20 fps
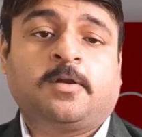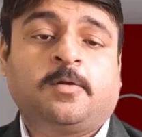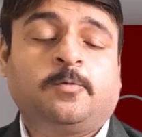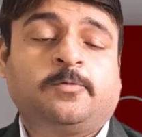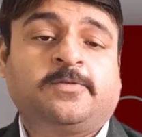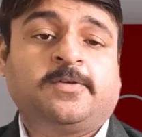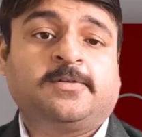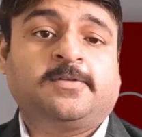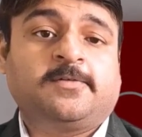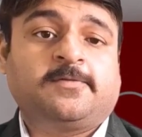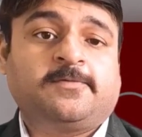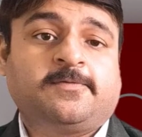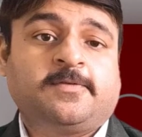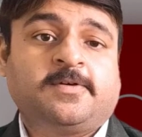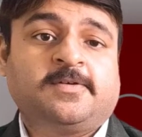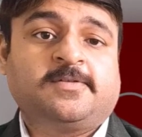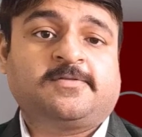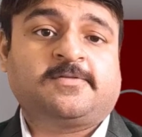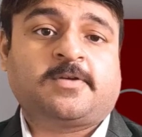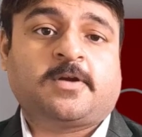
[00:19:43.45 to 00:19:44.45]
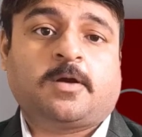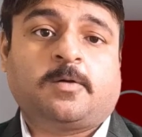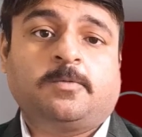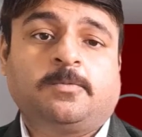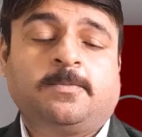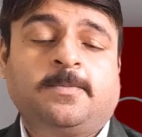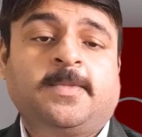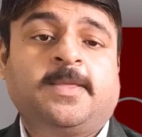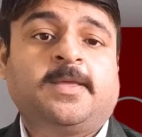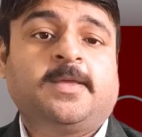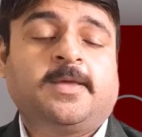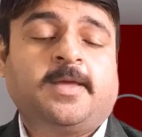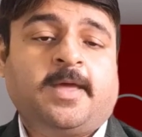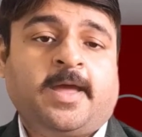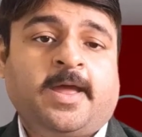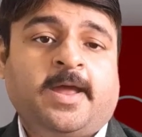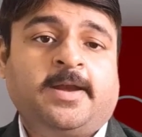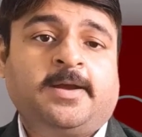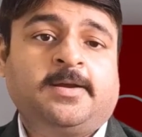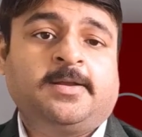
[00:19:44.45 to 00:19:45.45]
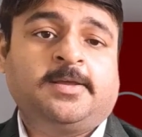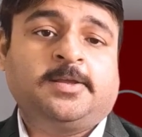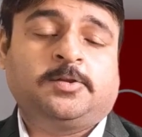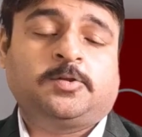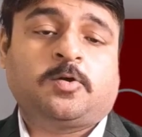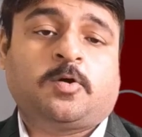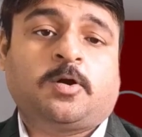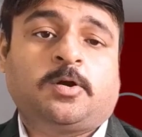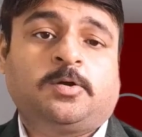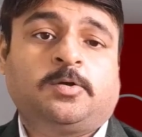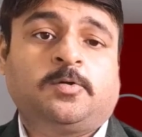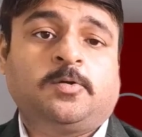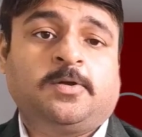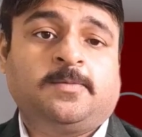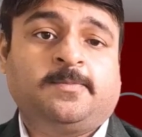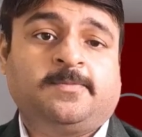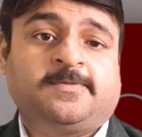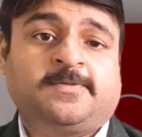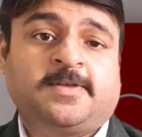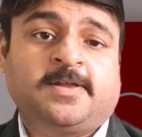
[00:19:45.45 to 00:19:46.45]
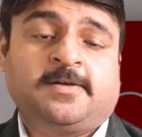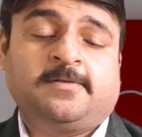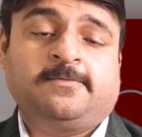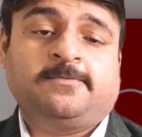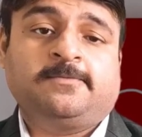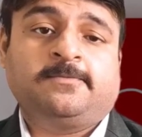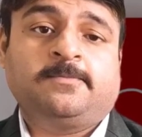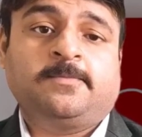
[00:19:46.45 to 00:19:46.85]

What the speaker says: losing the first round, and he thought to himself,